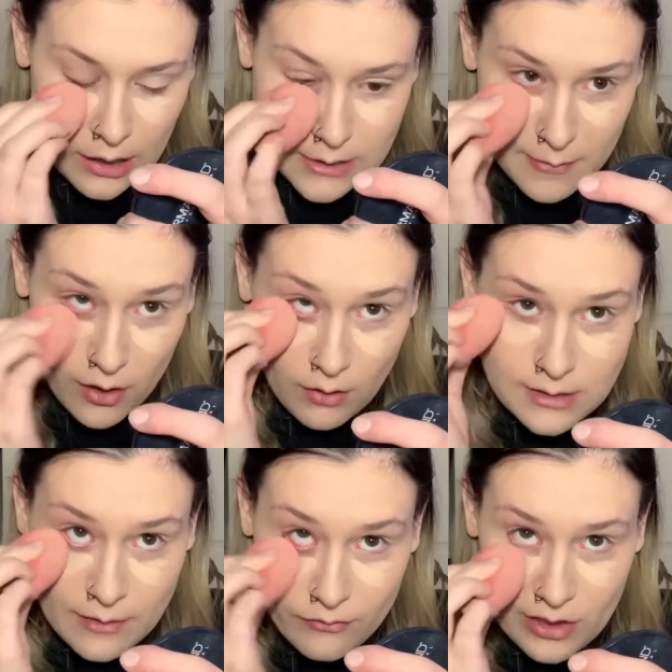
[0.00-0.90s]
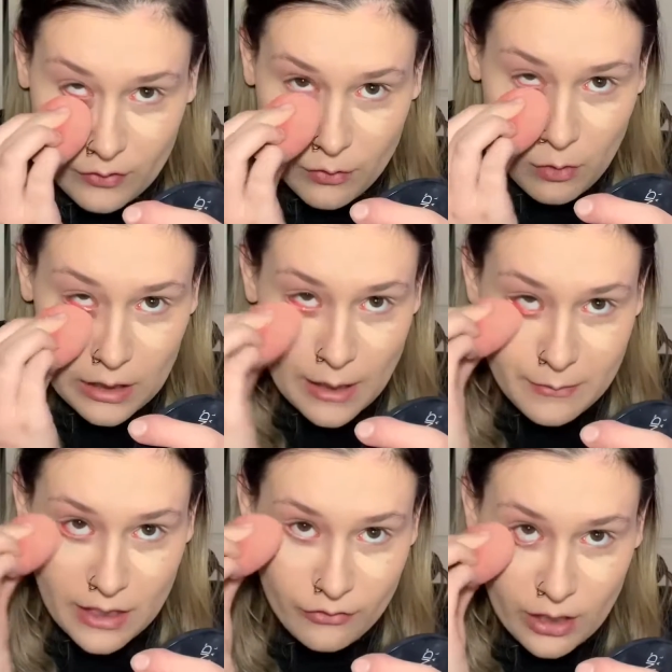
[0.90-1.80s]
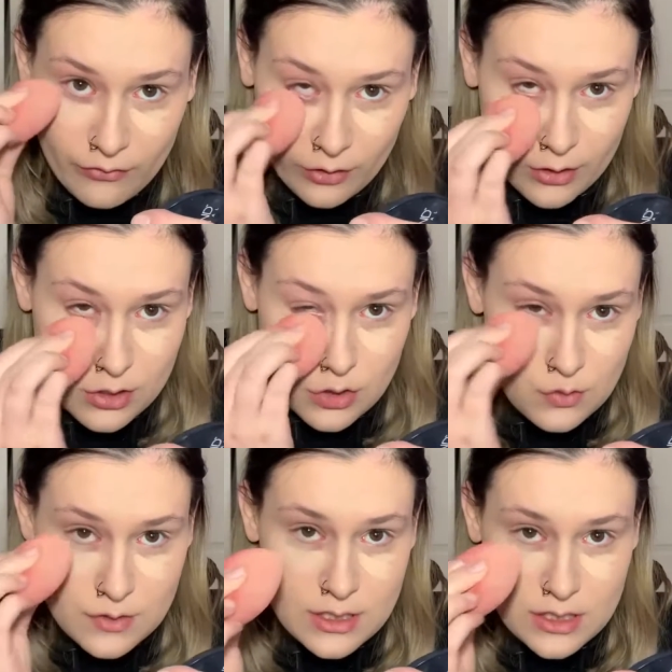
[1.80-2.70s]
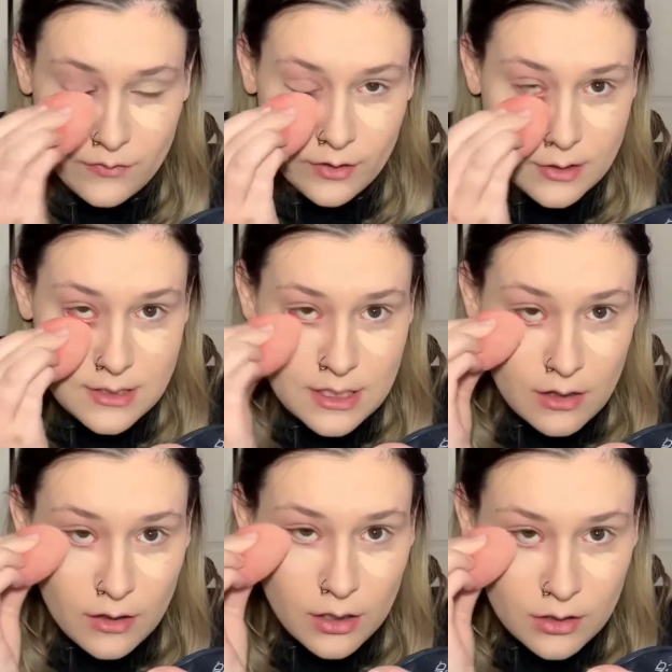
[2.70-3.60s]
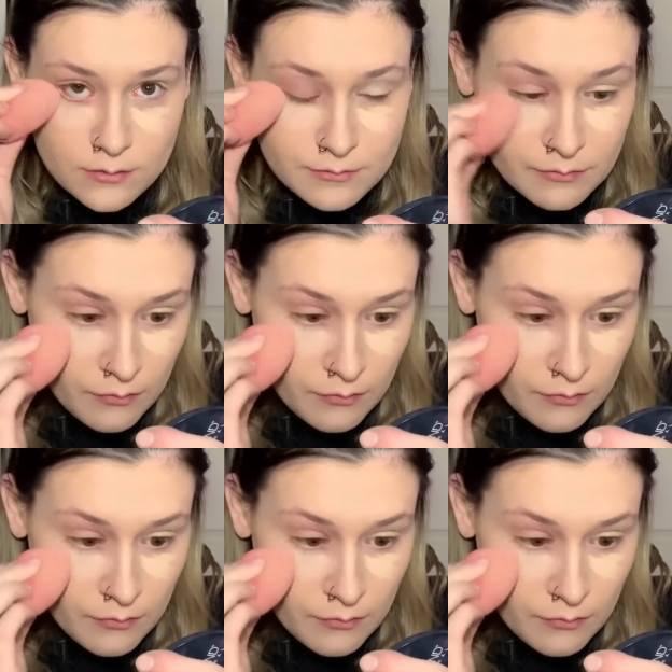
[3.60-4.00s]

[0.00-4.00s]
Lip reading: It's my all-time favorite one. I'm never ever gonna use a different concealer.